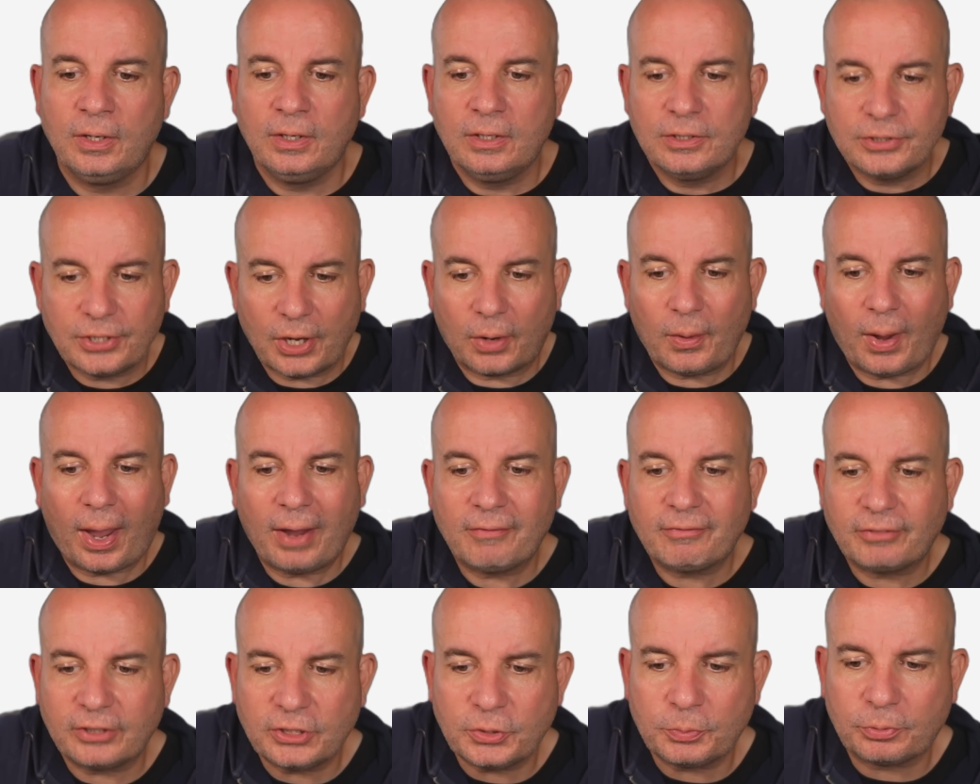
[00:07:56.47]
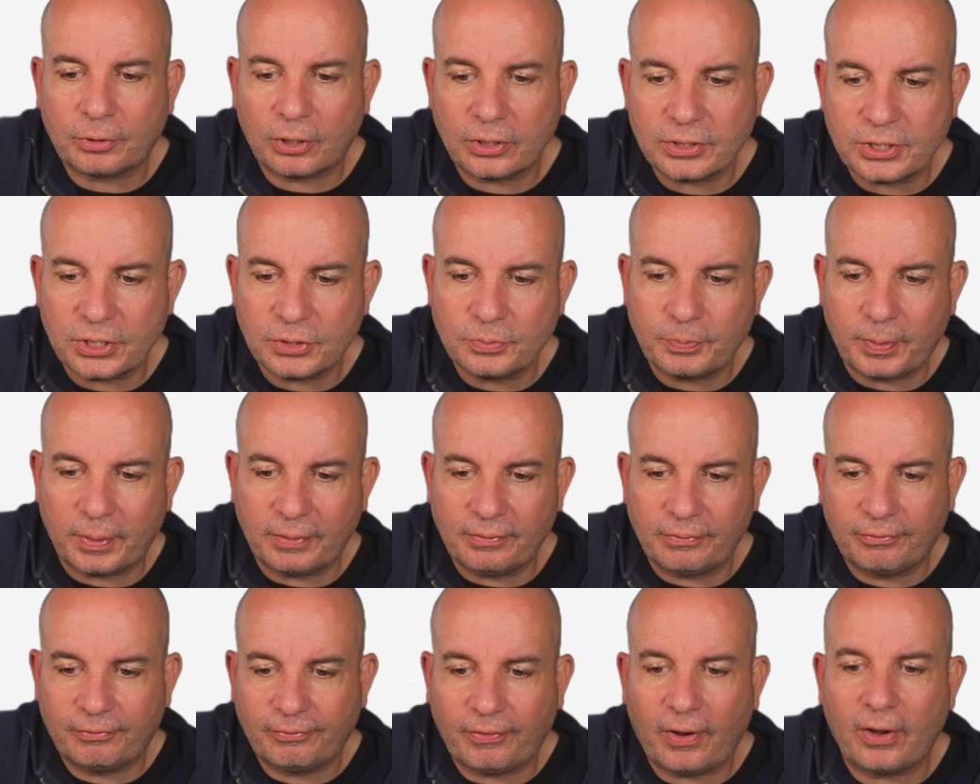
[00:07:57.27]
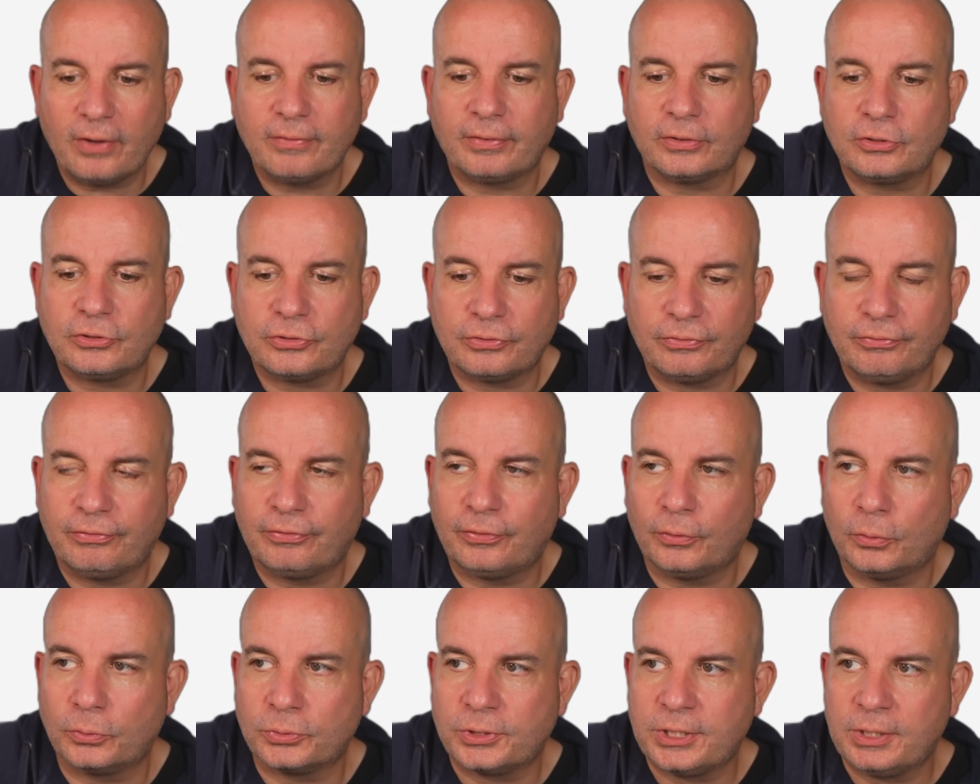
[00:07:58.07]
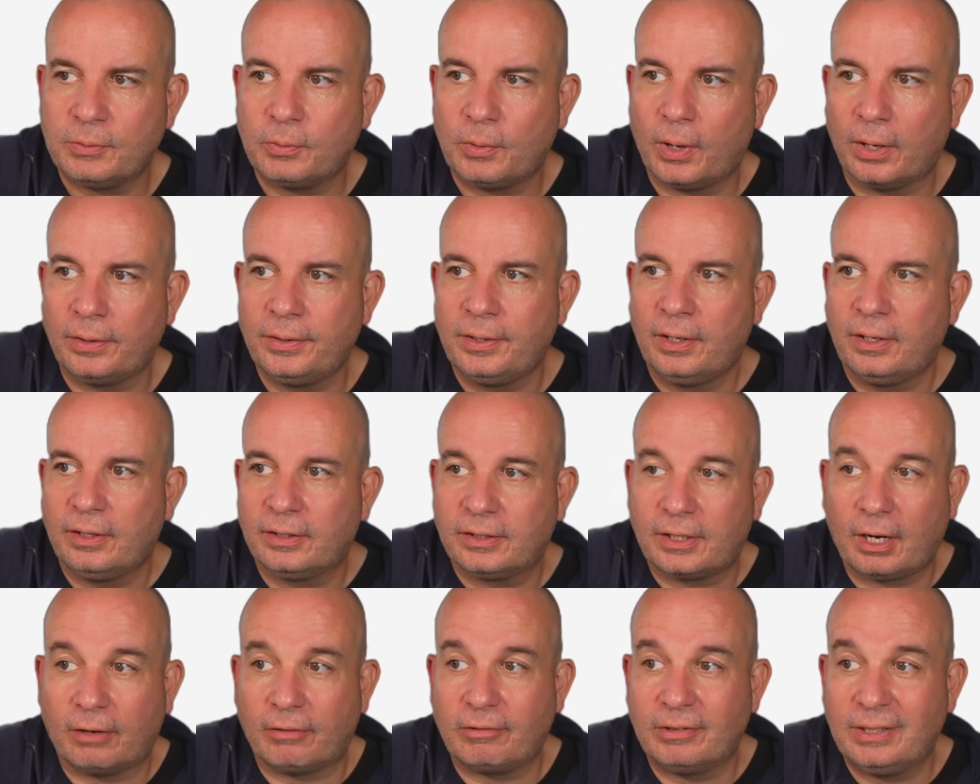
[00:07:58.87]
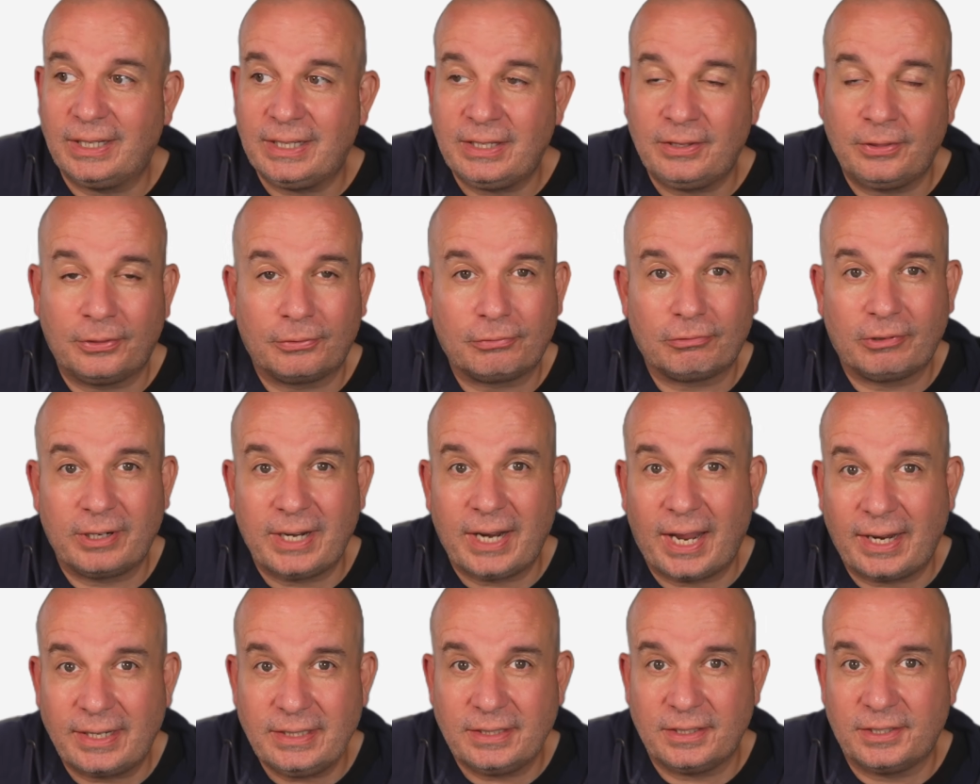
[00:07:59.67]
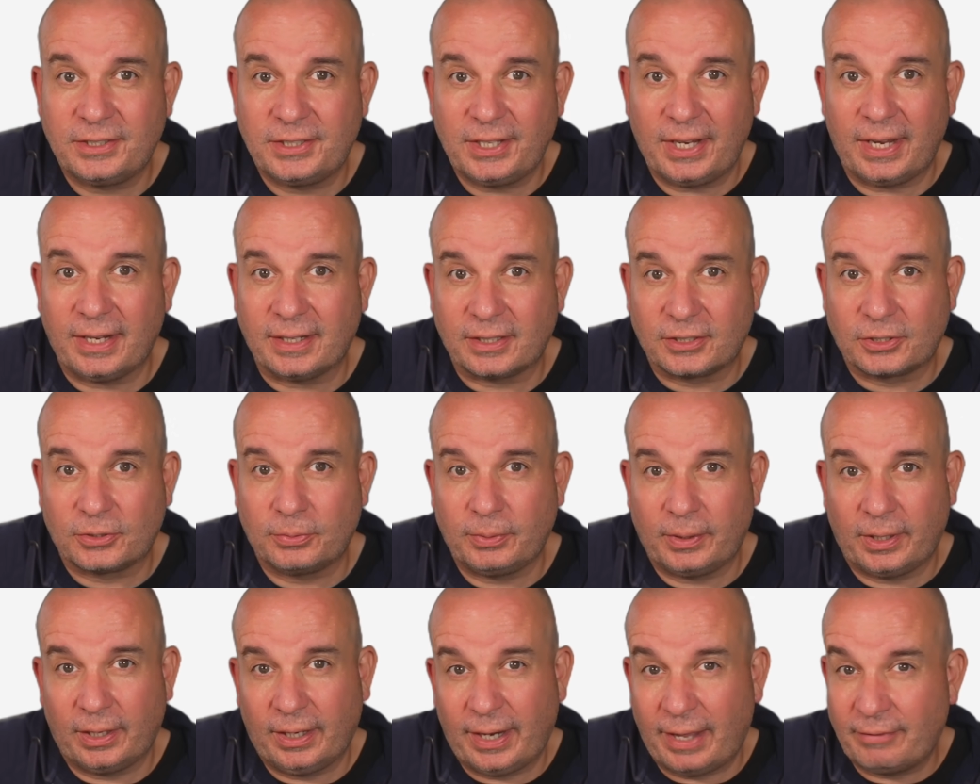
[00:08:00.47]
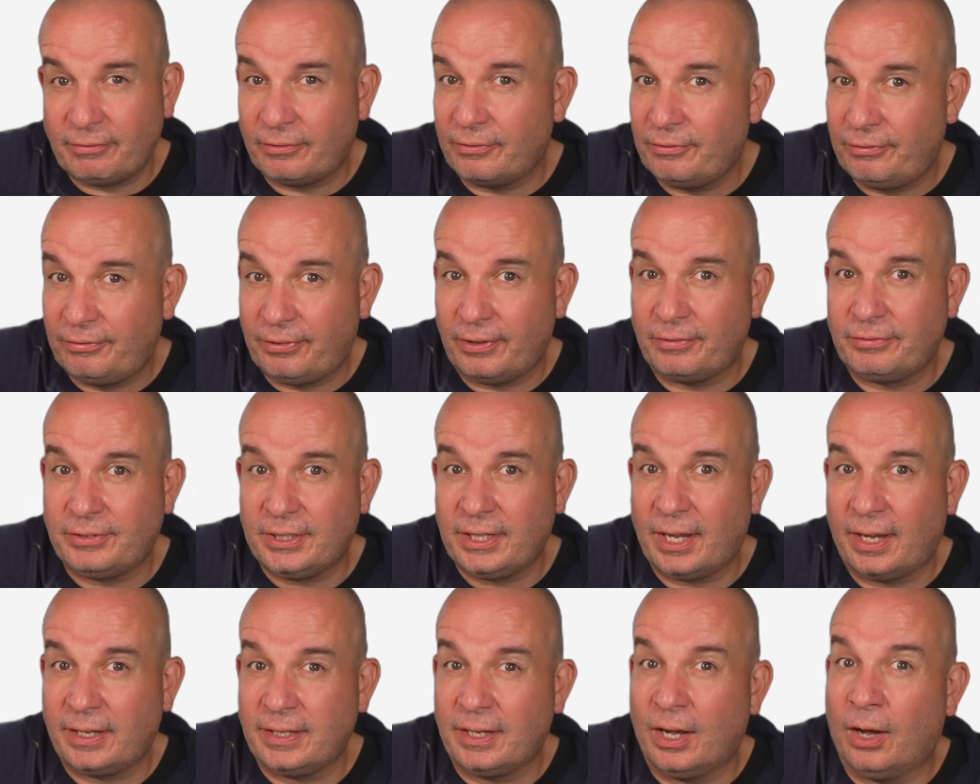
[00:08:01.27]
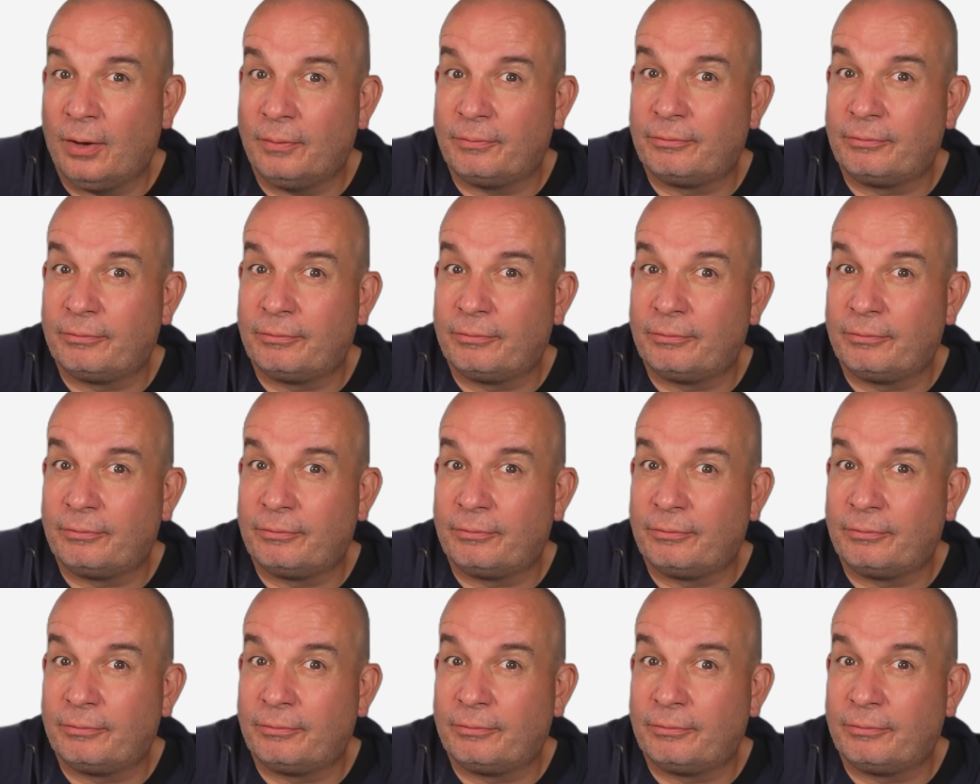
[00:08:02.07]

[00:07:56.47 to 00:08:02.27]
So average price has been 541, currently 386 with 1158 up